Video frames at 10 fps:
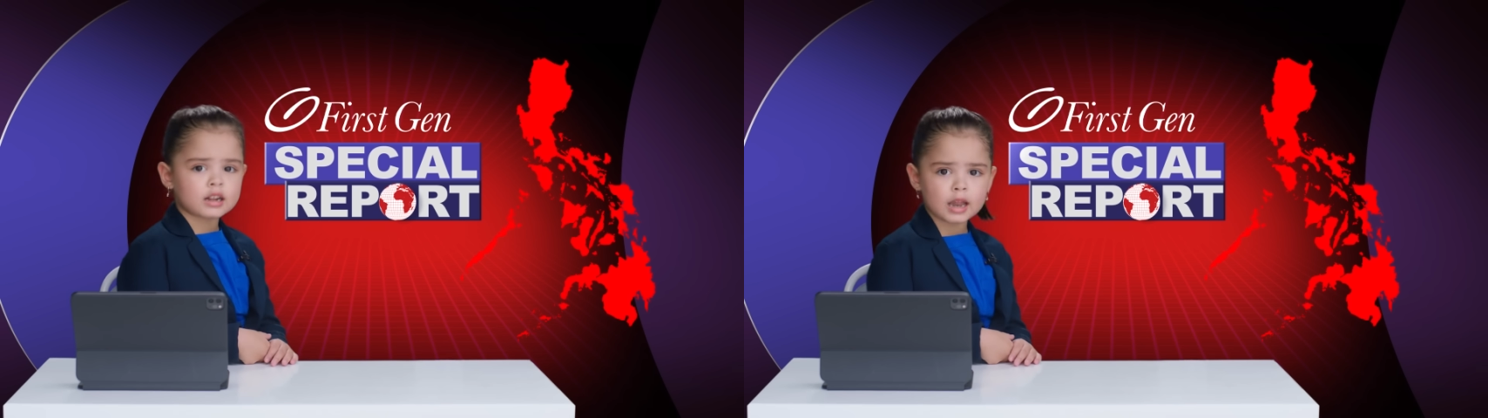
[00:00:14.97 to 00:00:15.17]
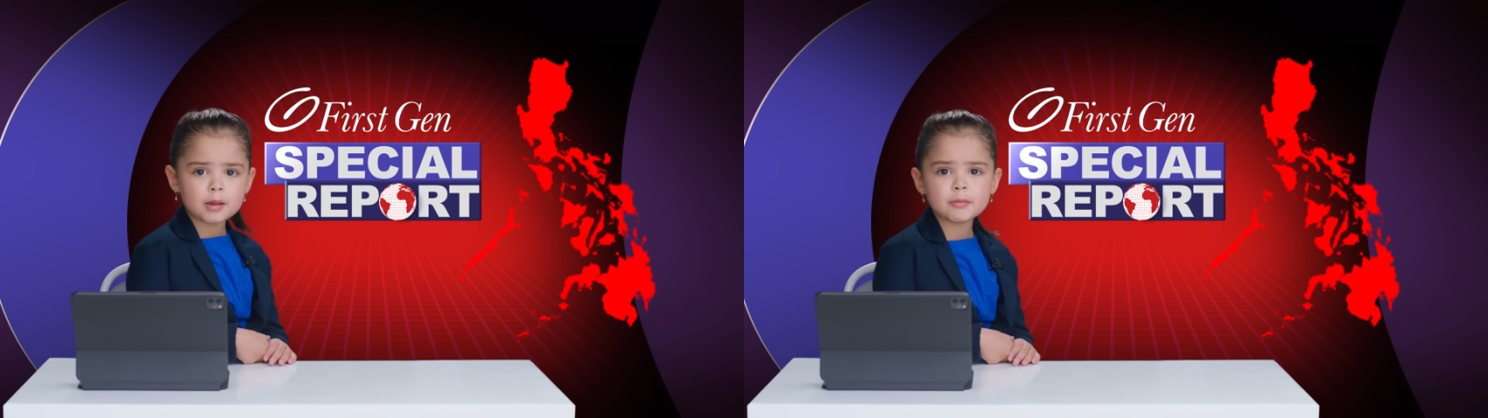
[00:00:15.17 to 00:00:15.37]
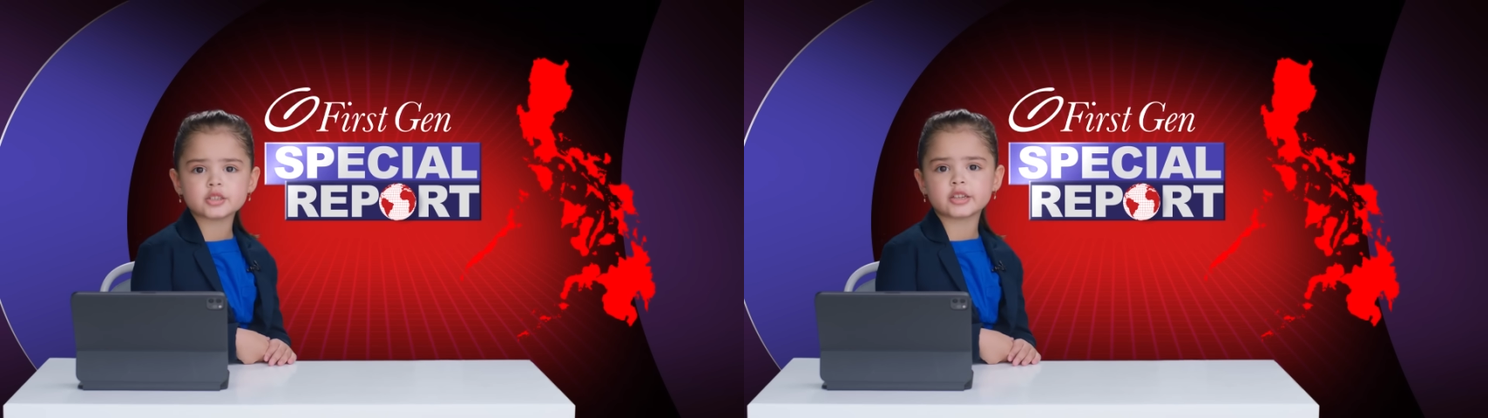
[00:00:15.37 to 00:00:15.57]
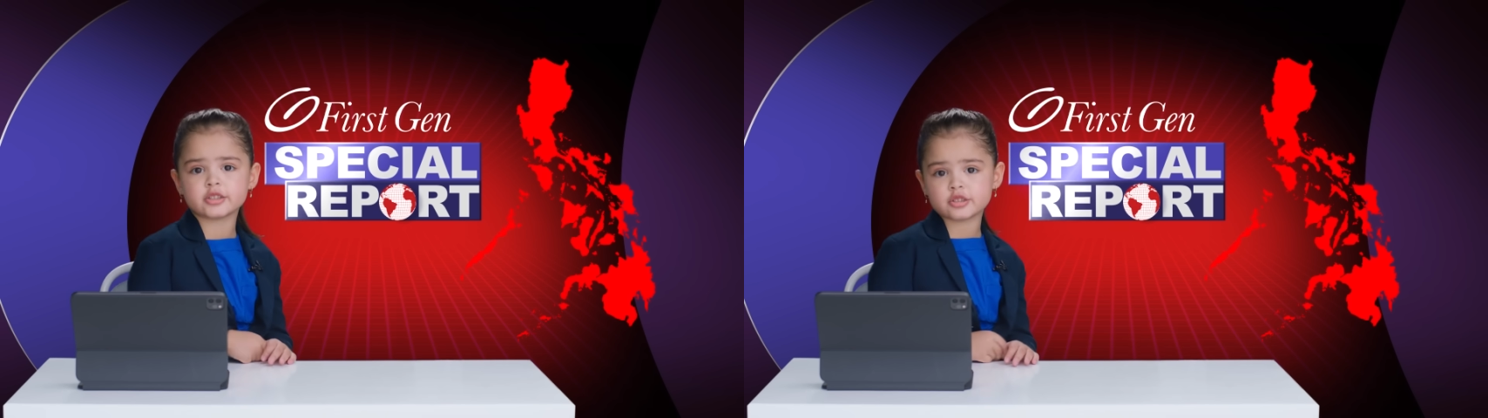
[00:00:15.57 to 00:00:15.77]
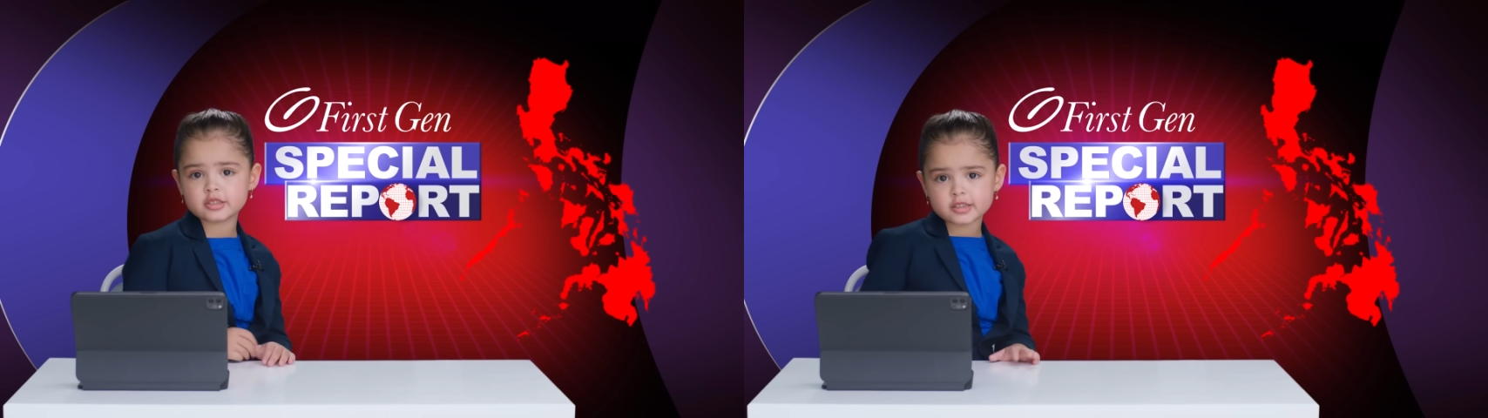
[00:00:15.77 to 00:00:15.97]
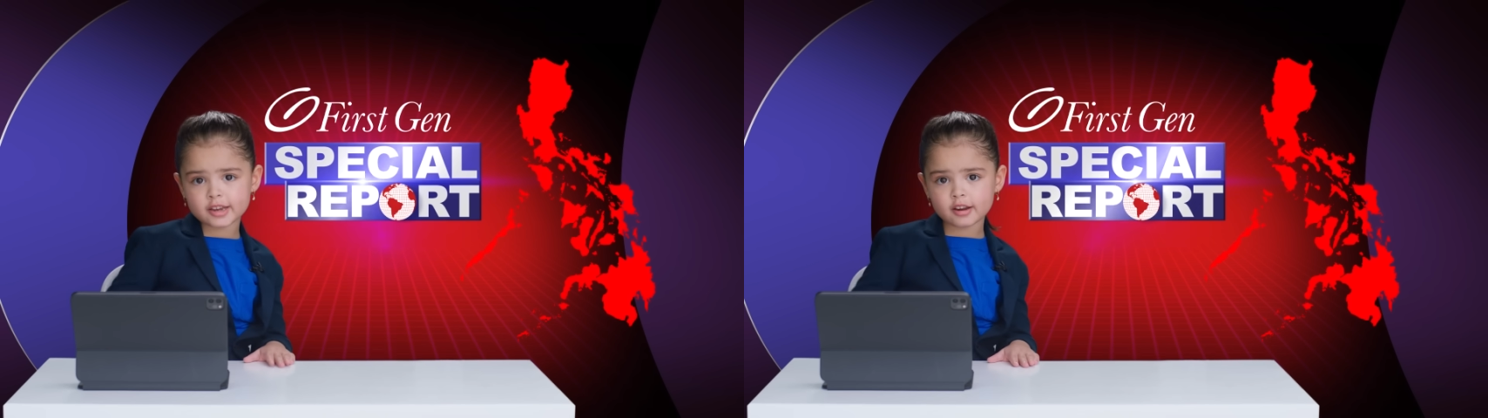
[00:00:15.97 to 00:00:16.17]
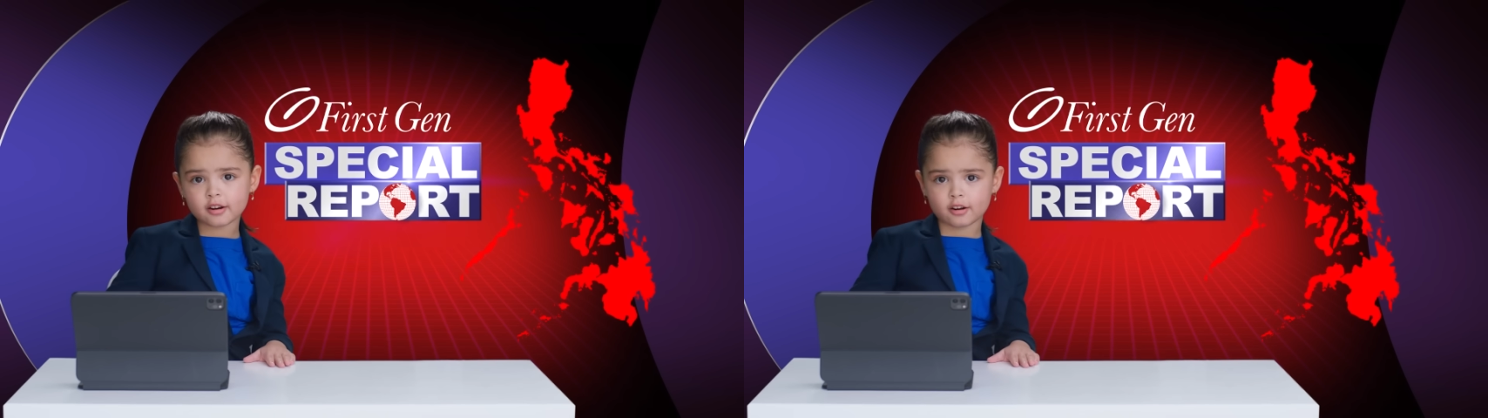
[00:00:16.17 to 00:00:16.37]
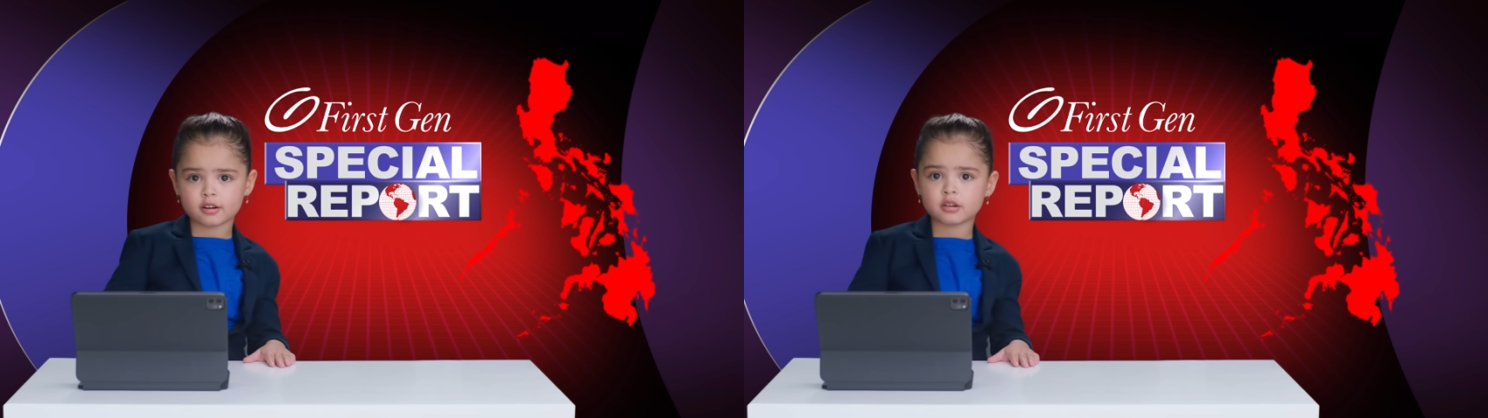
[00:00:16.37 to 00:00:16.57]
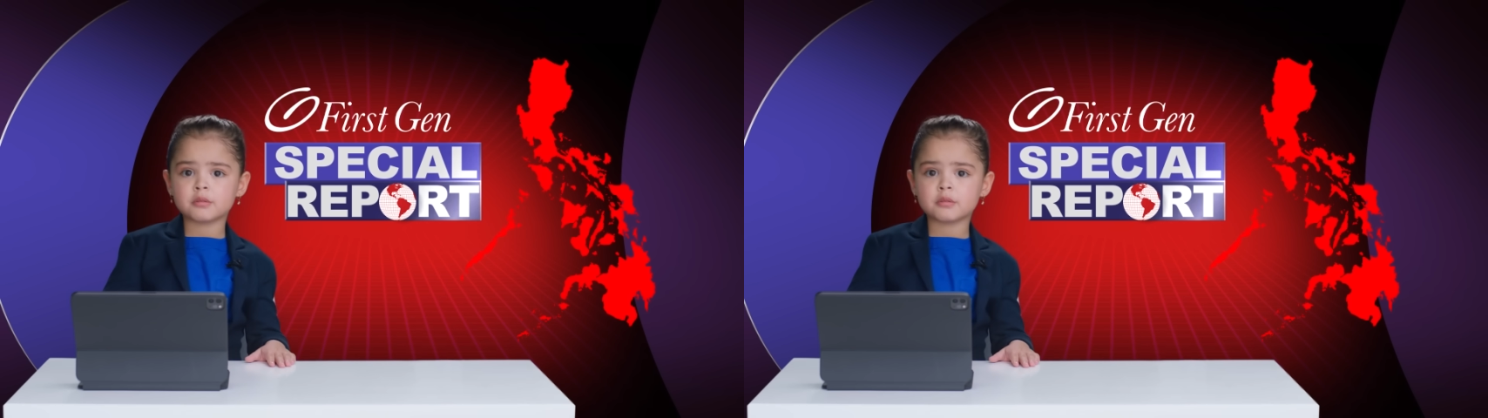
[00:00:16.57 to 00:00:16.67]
Climate change is here,